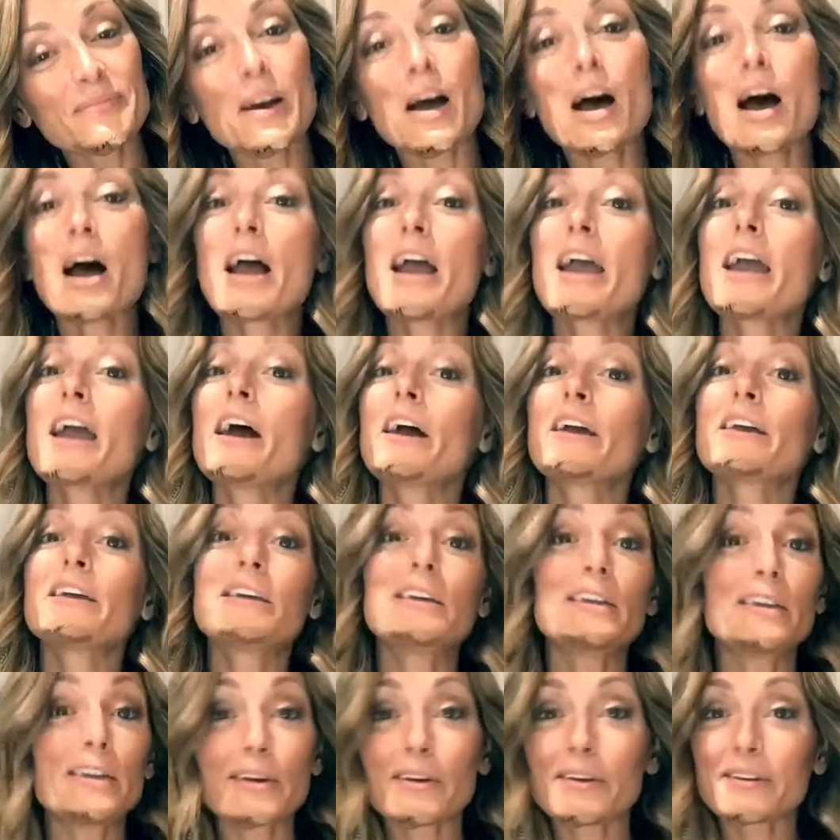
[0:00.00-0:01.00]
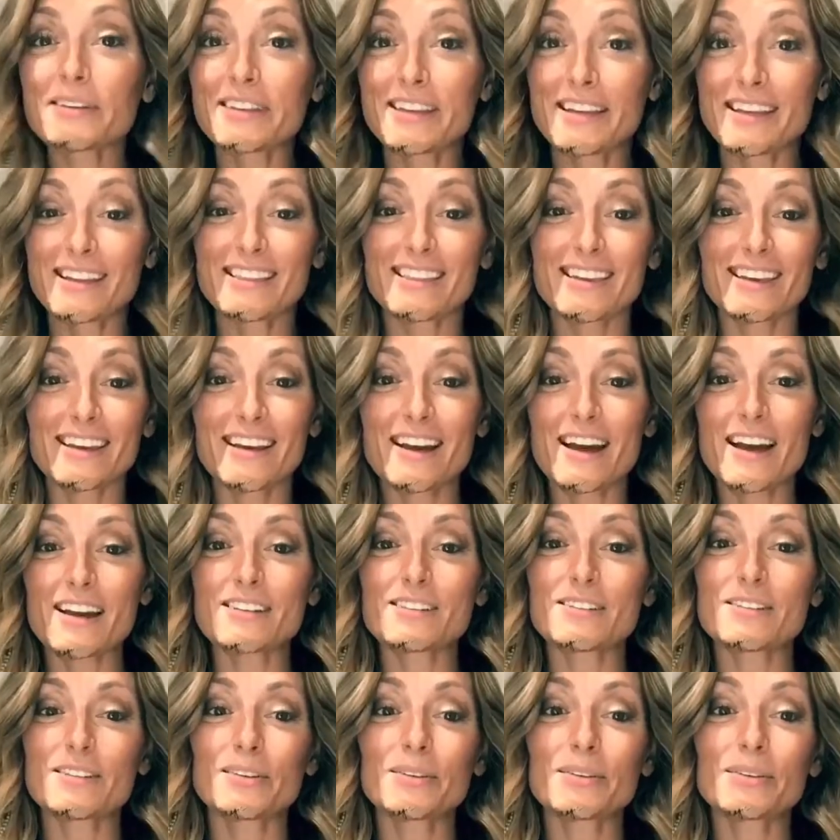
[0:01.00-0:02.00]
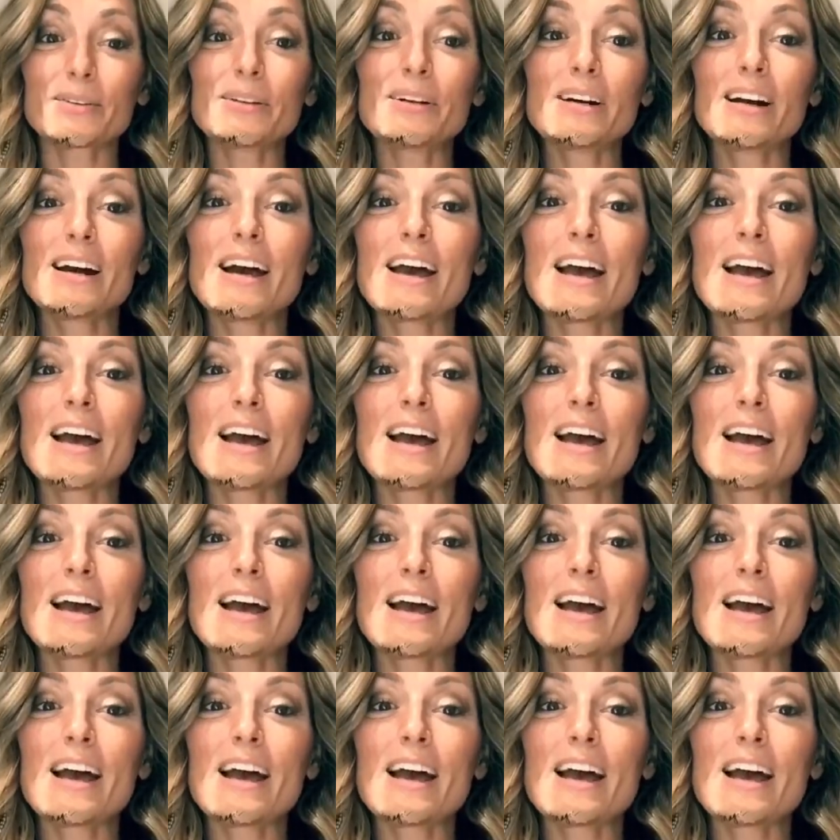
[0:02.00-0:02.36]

a yearly thing I do,